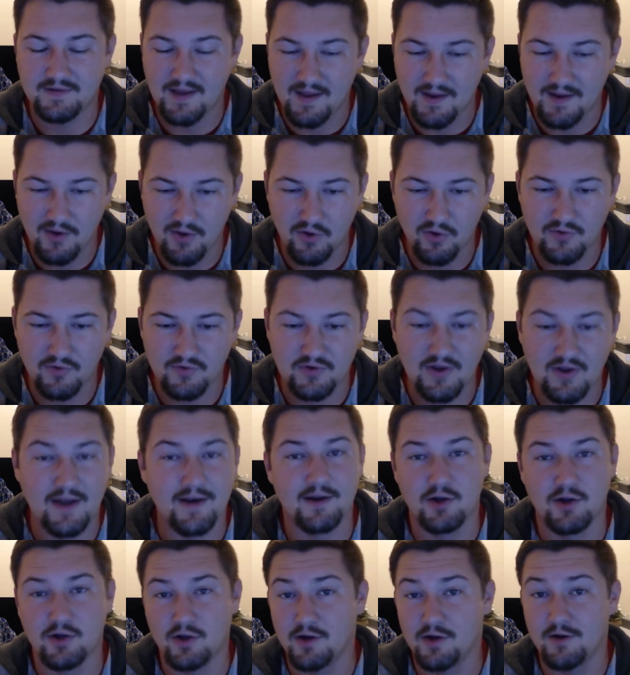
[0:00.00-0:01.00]
Tannehill has
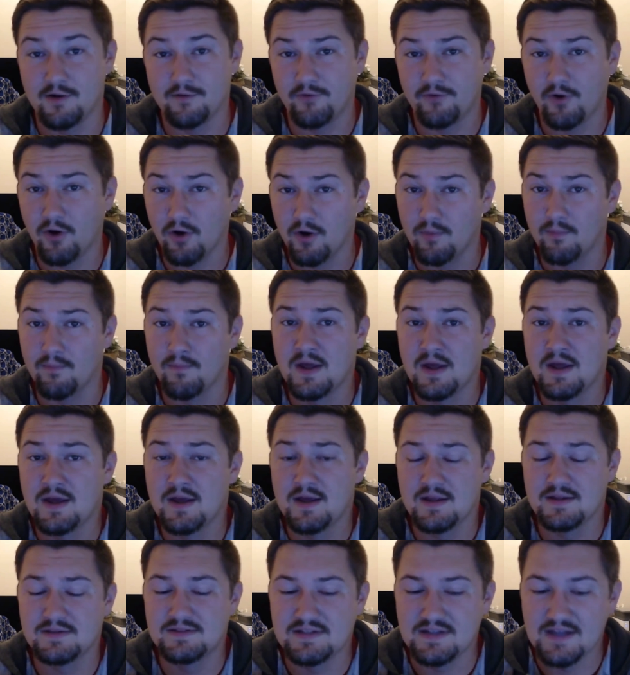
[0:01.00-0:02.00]
got a good enough arm
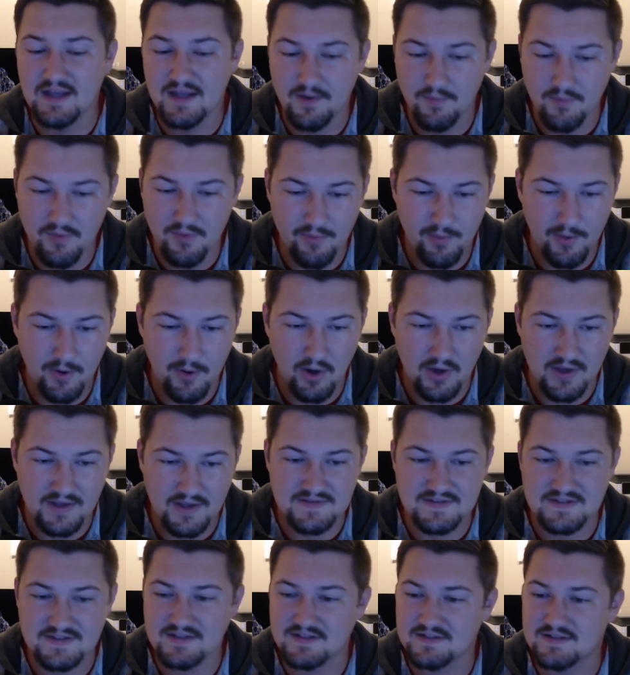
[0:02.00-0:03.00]
to get him the ball
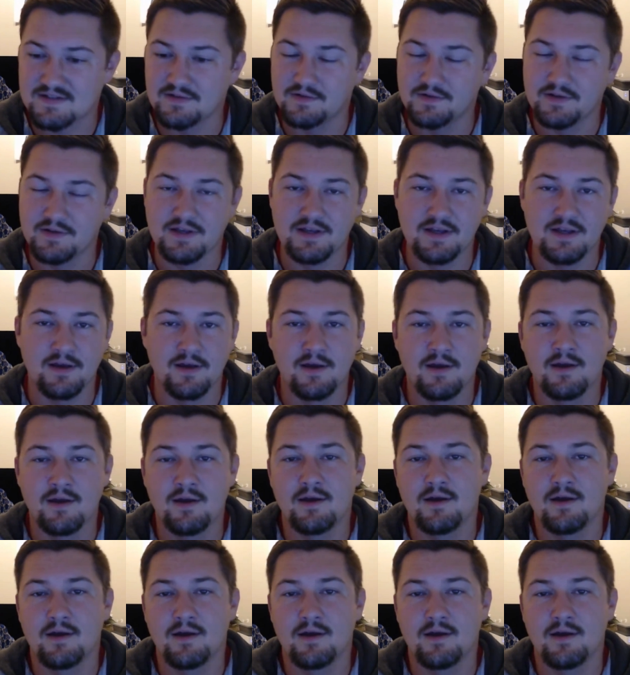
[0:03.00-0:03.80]
consistently.